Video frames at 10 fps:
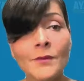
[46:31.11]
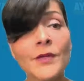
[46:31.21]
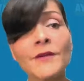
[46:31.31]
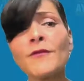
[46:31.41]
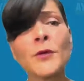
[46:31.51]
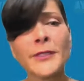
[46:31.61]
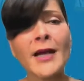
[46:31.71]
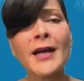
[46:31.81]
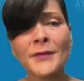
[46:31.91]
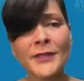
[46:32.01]
but 4
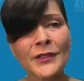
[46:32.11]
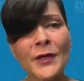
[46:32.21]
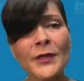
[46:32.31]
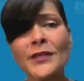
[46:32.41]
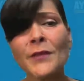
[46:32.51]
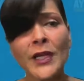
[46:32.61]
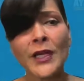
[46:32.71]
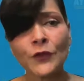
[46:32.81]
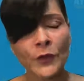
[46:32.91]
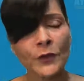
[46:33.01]
times as hard to make
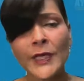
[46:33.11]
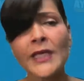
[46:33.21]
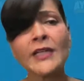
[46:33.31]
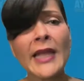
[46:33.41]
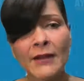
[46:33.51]
sure we get